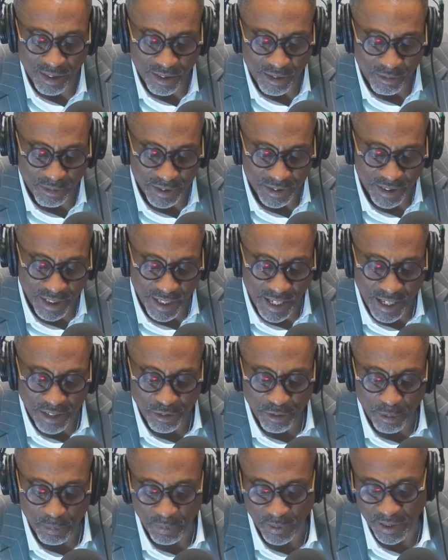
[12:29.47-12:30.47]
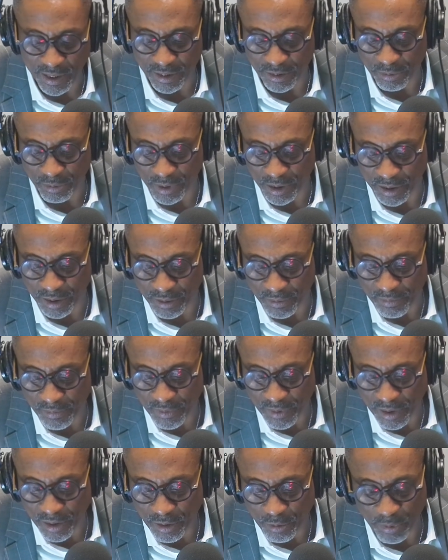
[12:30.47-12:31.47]
was that I knew a place where
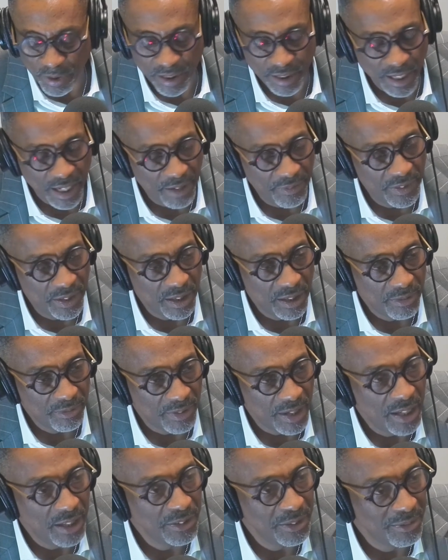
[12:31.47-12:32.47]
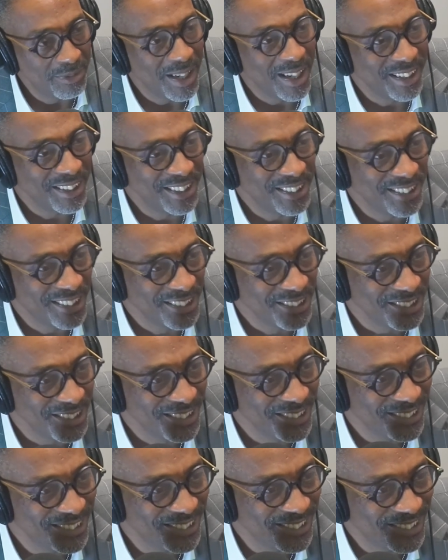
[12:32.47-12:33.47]
we can have their undivided attention.
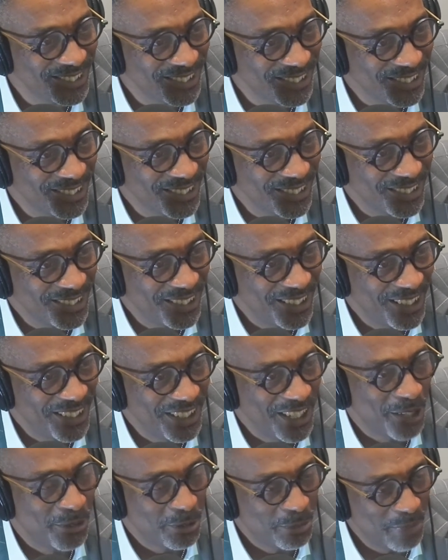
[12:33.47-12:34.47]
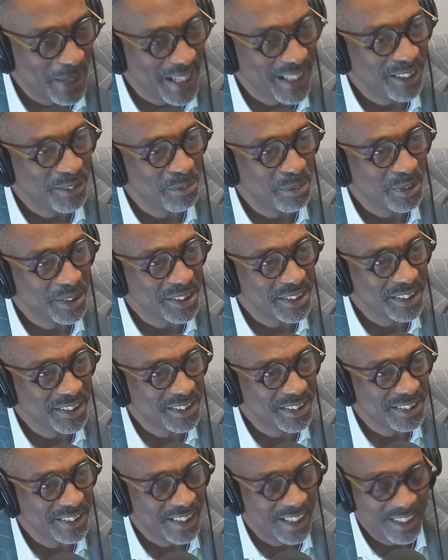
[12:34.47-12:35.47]
Mm-hmm. And that was back in prison,
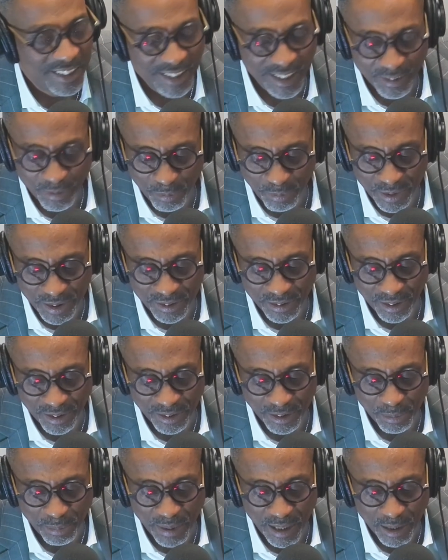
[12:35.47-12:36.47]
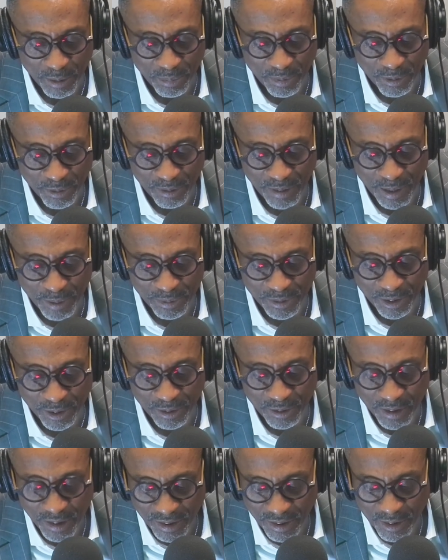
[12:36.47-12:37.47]
mm-hmm. and that's when we started the pilot program.
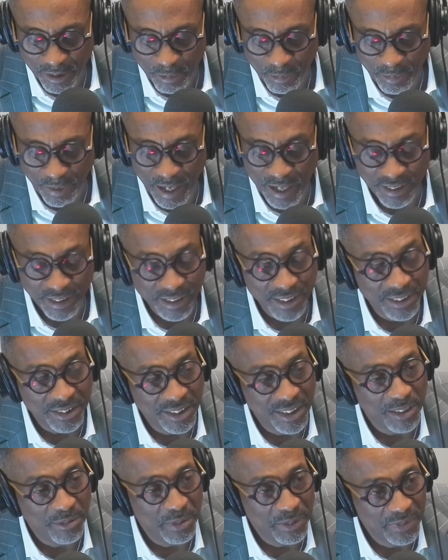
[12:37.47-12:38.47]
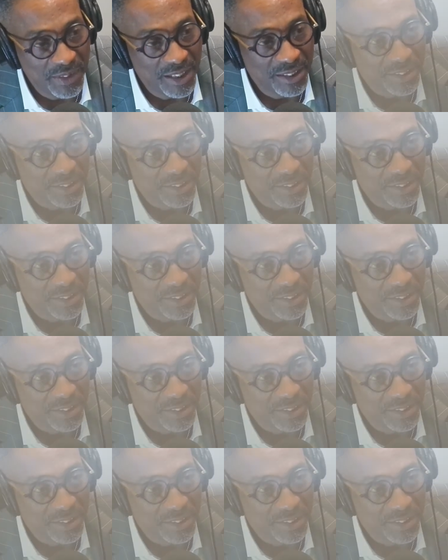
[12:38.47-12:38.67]
So, proudly you get this year we've done